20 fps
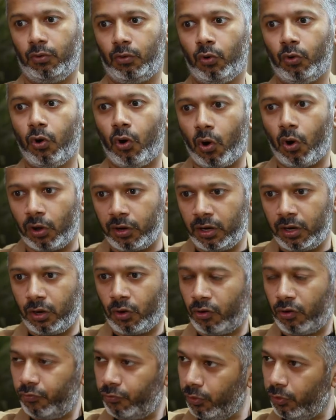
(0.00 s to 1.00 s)
go on and
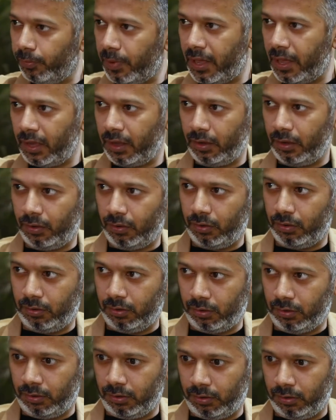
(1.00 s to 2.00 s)
off to my
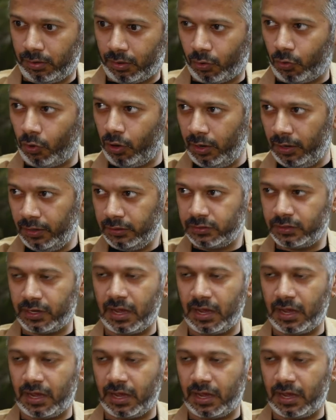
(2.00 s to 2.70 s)
uh, college.